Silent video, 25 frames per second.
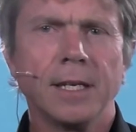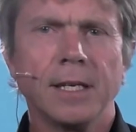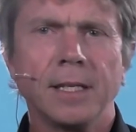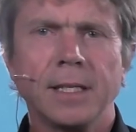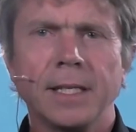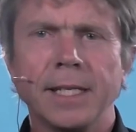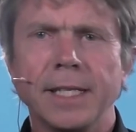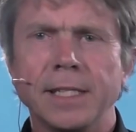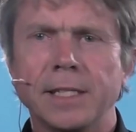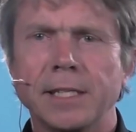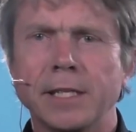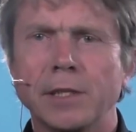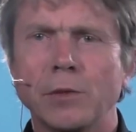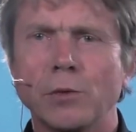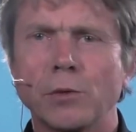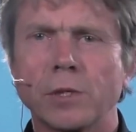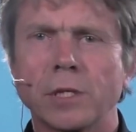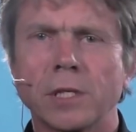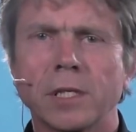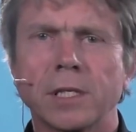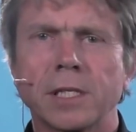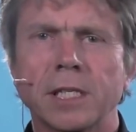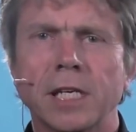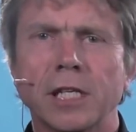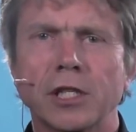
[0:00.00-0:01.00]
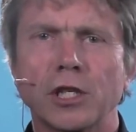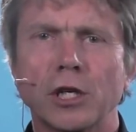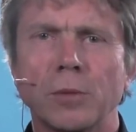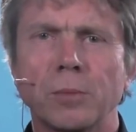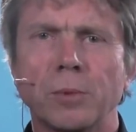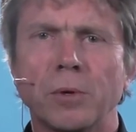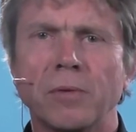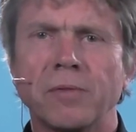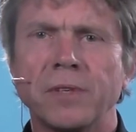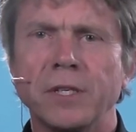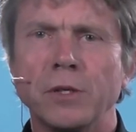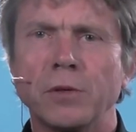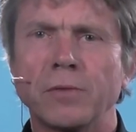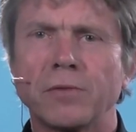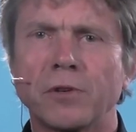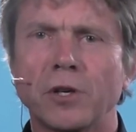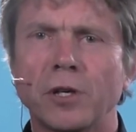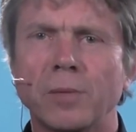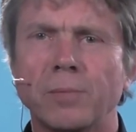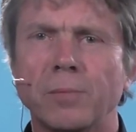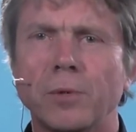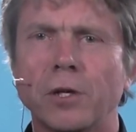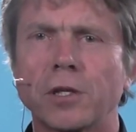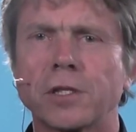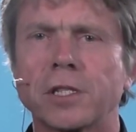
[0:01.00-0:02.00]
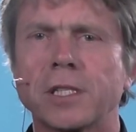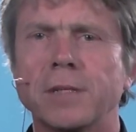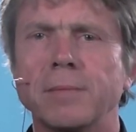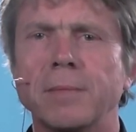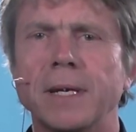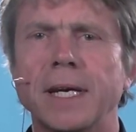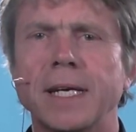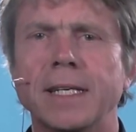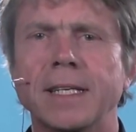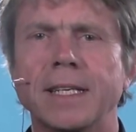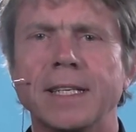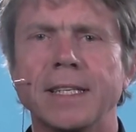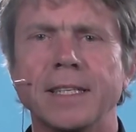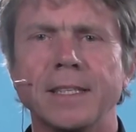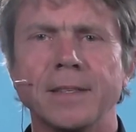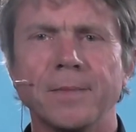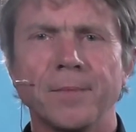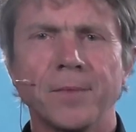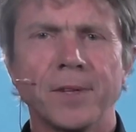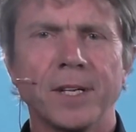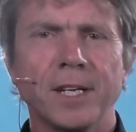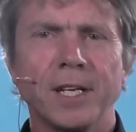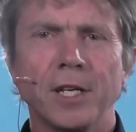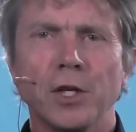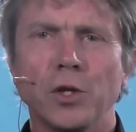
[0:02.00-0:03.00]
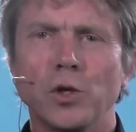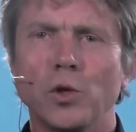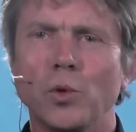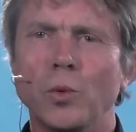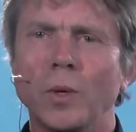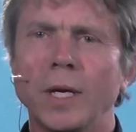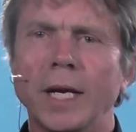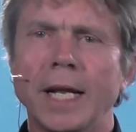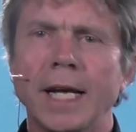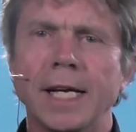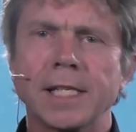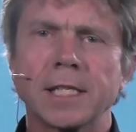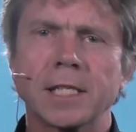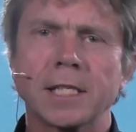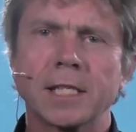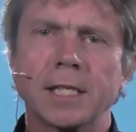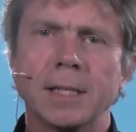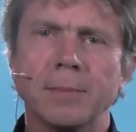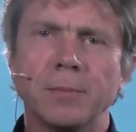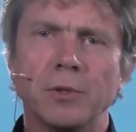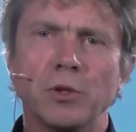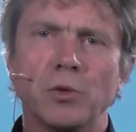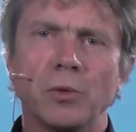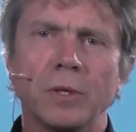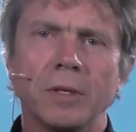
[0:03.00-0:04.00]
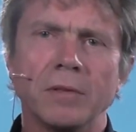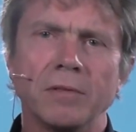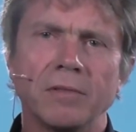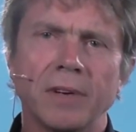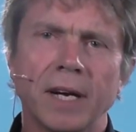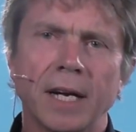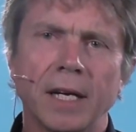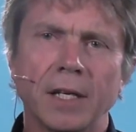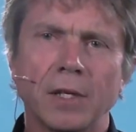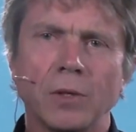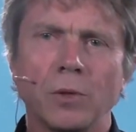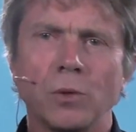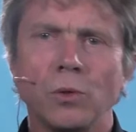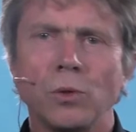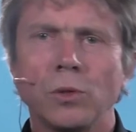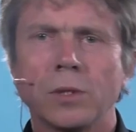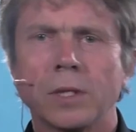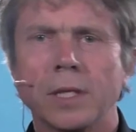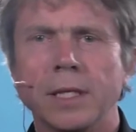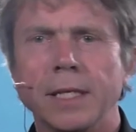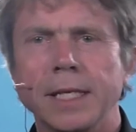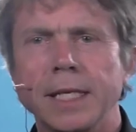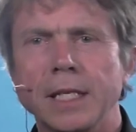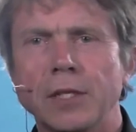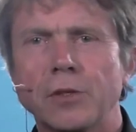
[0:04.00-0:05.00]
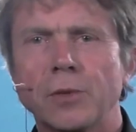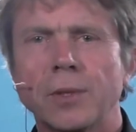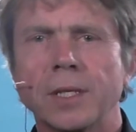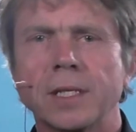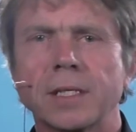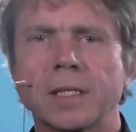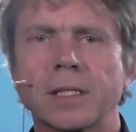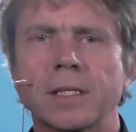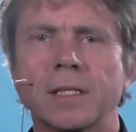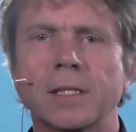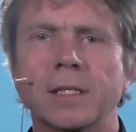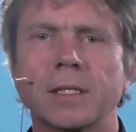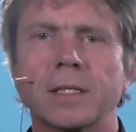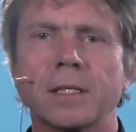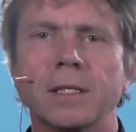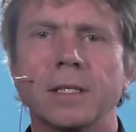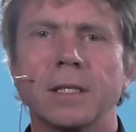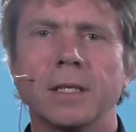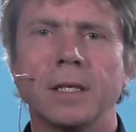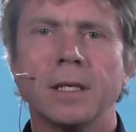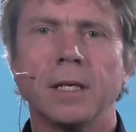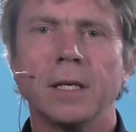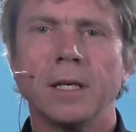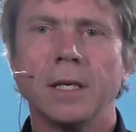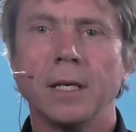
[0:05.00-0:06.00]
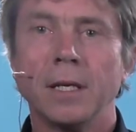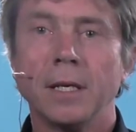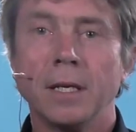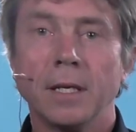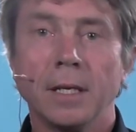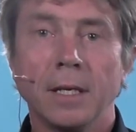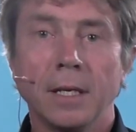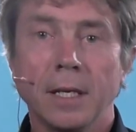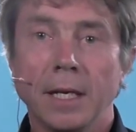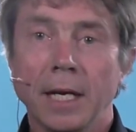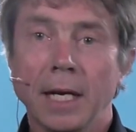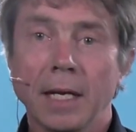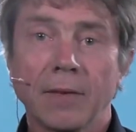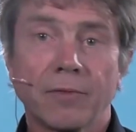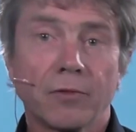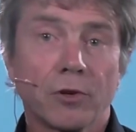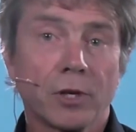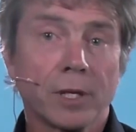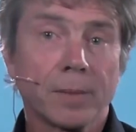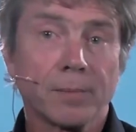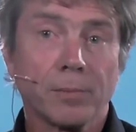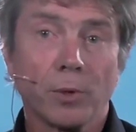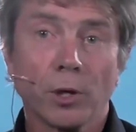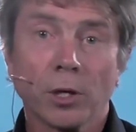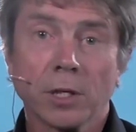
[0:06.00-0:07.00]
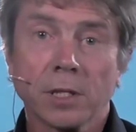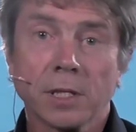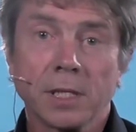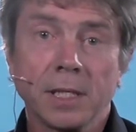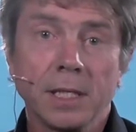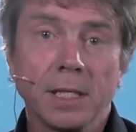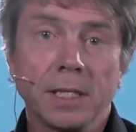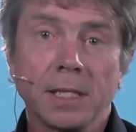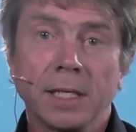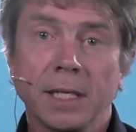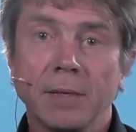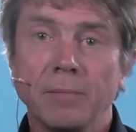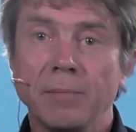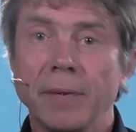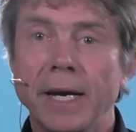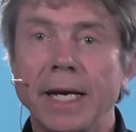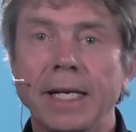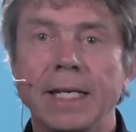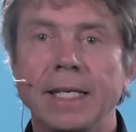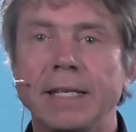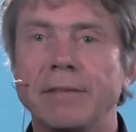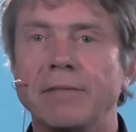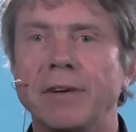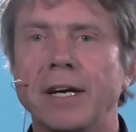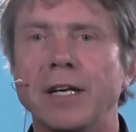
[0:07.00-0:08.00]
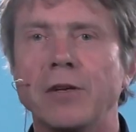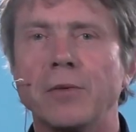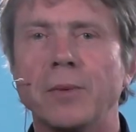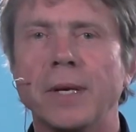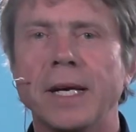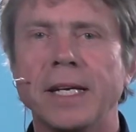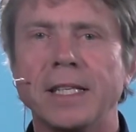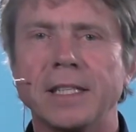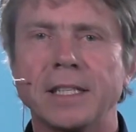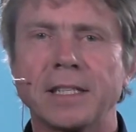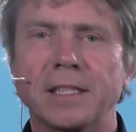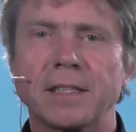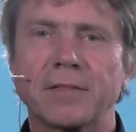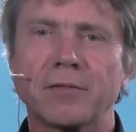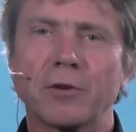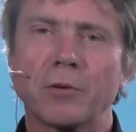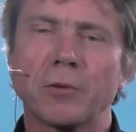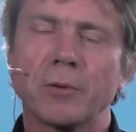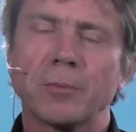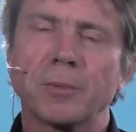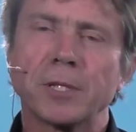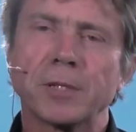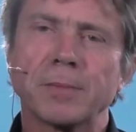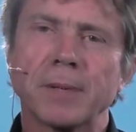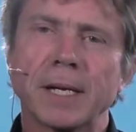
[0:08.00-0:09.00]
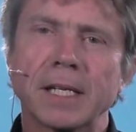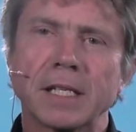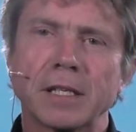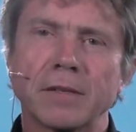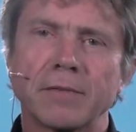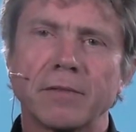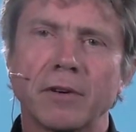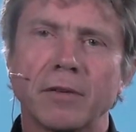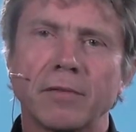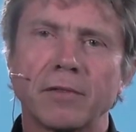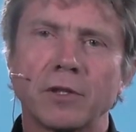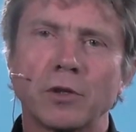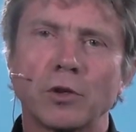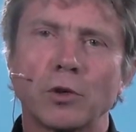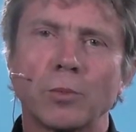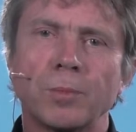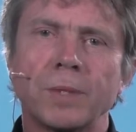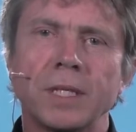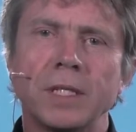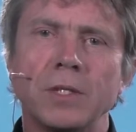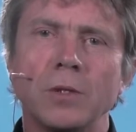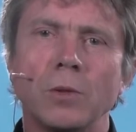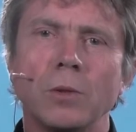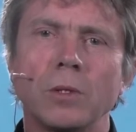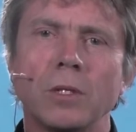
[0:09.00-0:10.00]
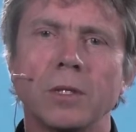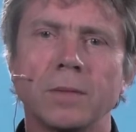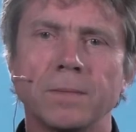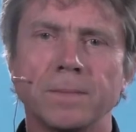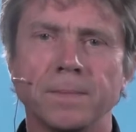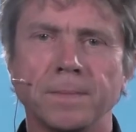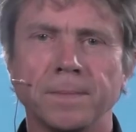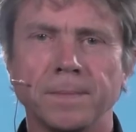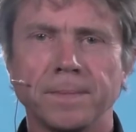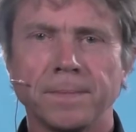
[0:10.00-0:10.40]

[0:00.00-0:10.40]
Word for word: the institutional setup of E U foreign policy making, the relationship between values and interests, and foreign policy is then mainly evaluated from the perspective of the European Union.